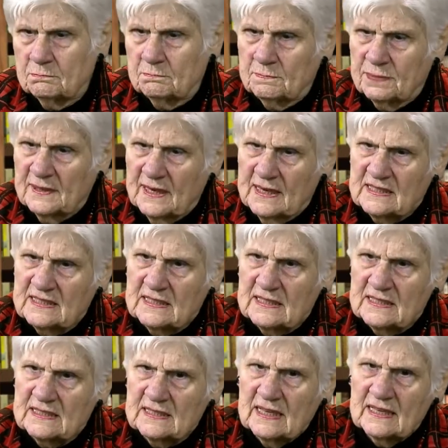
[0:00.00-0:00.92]

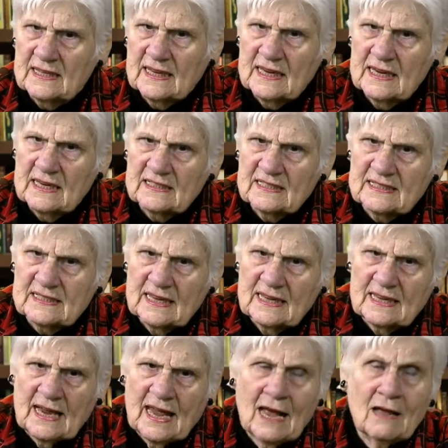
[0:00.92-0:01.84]
places that they had
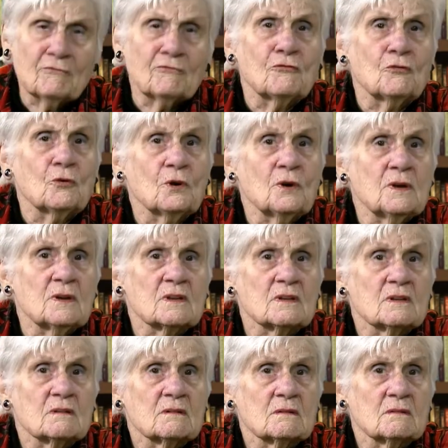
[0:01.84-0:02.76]
set out for it.
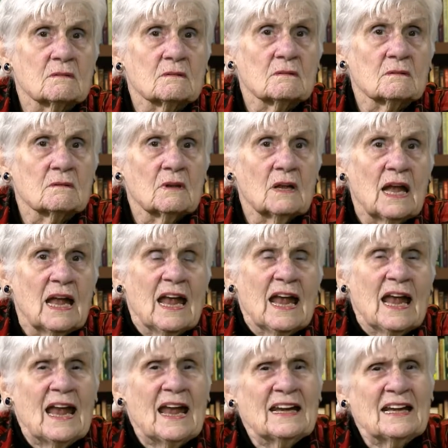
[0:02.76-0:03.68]

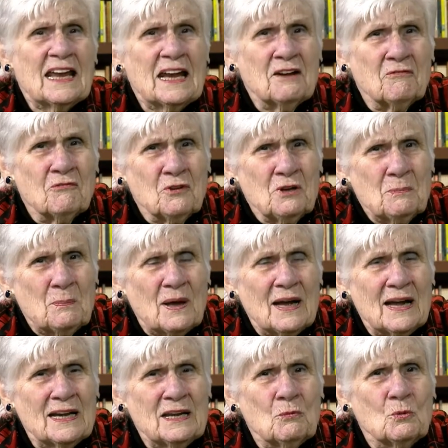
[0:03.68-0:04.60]
And
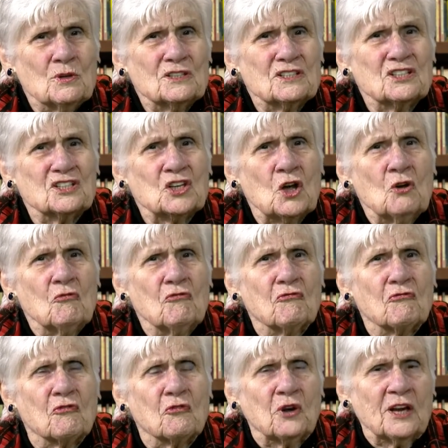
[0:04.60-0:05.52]
everybody was so
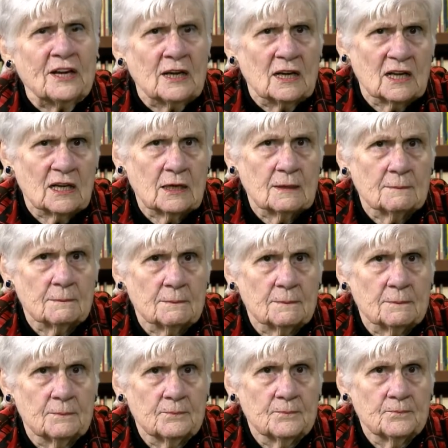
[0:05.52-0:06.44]
friendly.
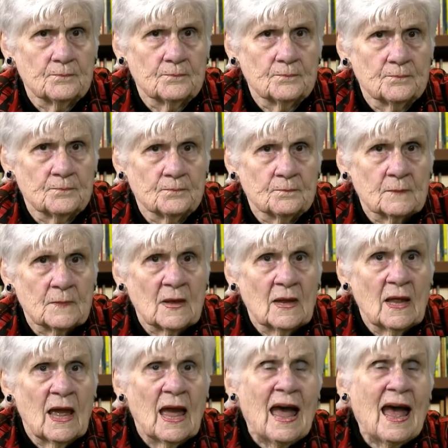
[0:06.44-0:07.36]

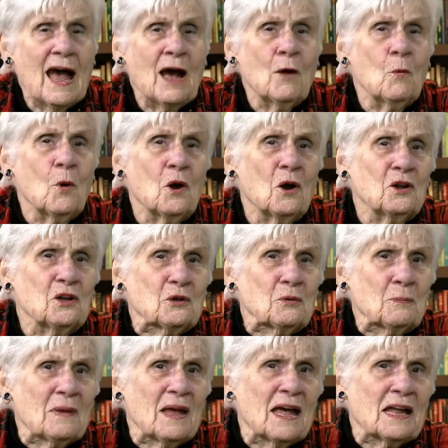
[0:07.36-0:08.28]
How are you,
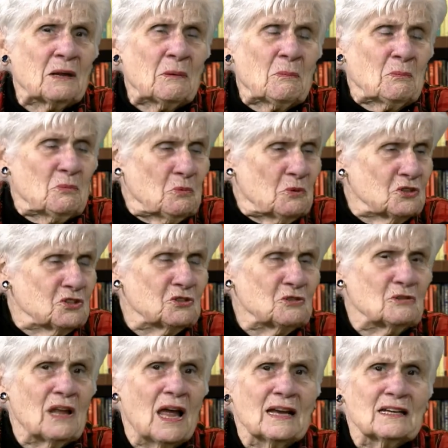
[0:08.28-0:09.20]
madam? Would you
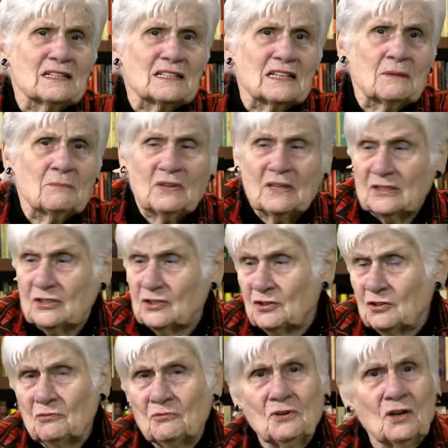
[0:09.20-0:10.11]
like something? Do
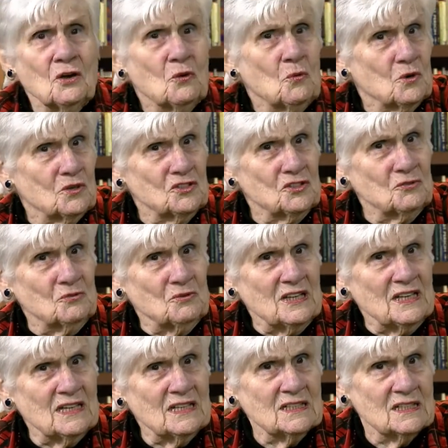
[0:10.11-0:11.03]
you know what you
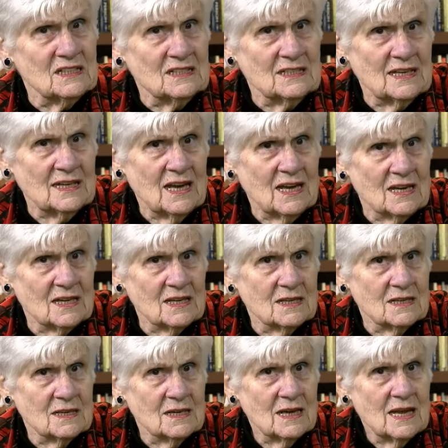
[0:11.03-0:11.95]
need today?
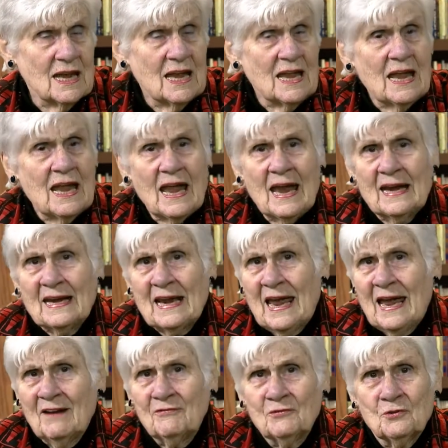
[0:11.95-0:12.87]
And
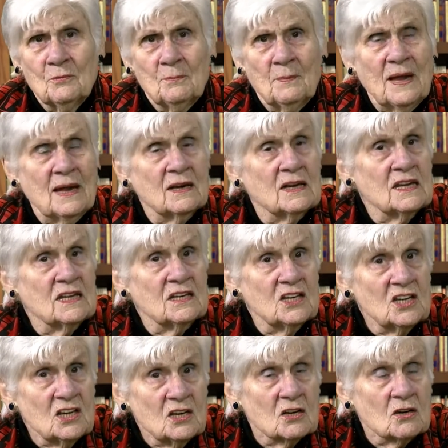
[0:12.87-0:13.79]
after about a
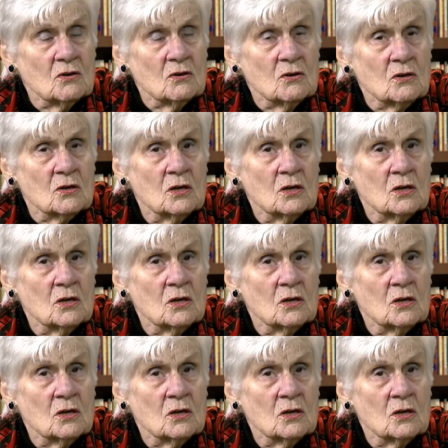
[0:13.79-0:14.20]
year,